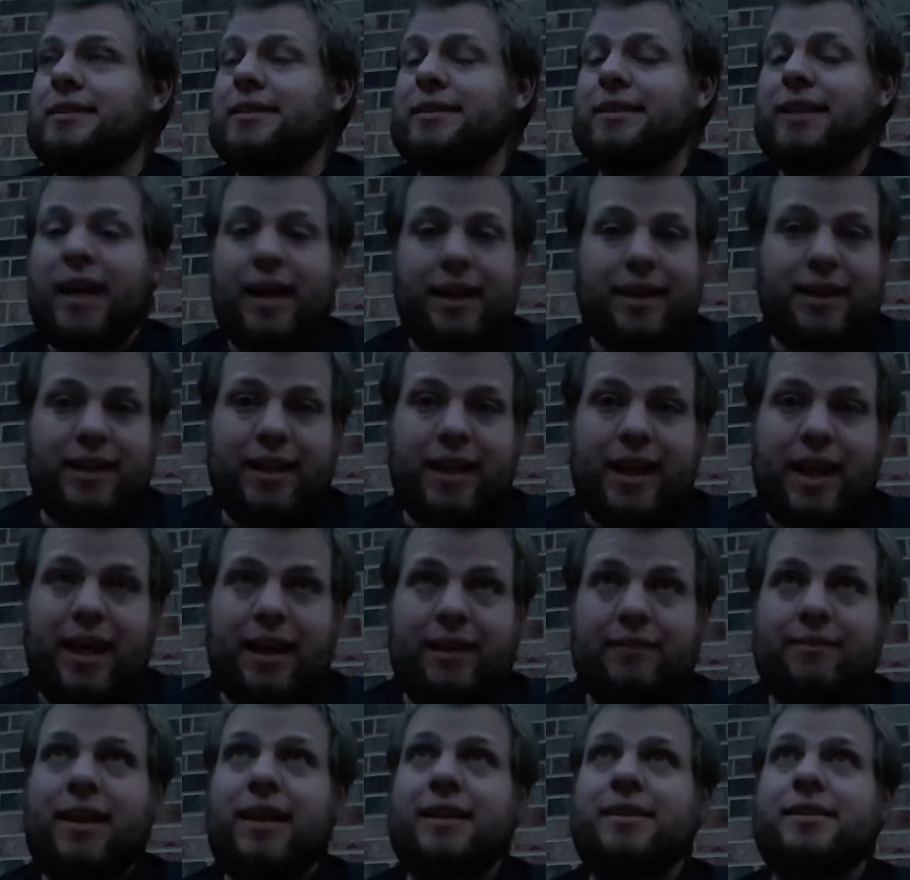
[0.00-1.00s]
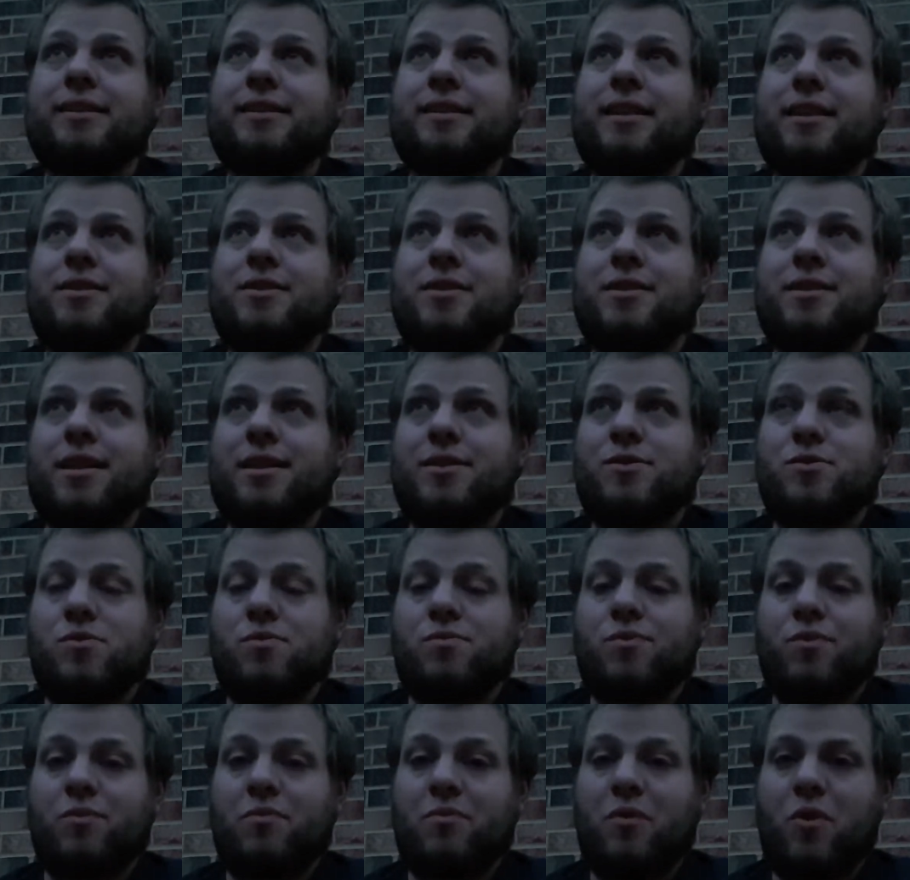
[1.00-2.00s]
Not gonna lie, that's
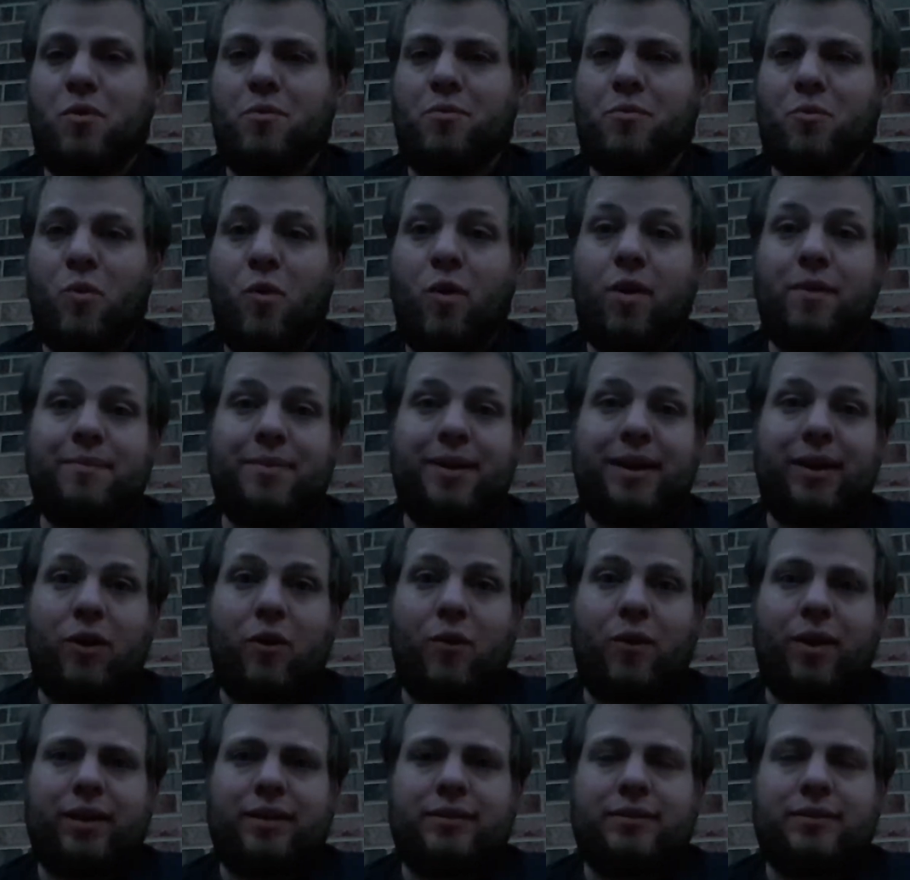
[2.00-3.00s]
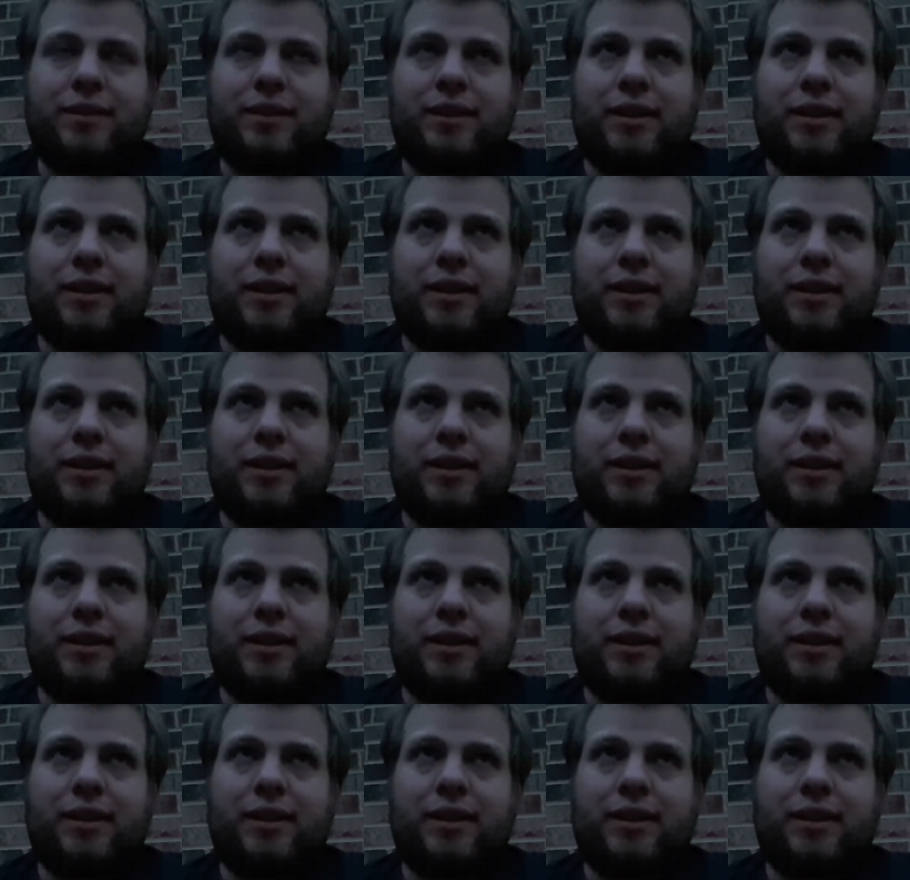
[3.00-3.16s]
one Bitcoin.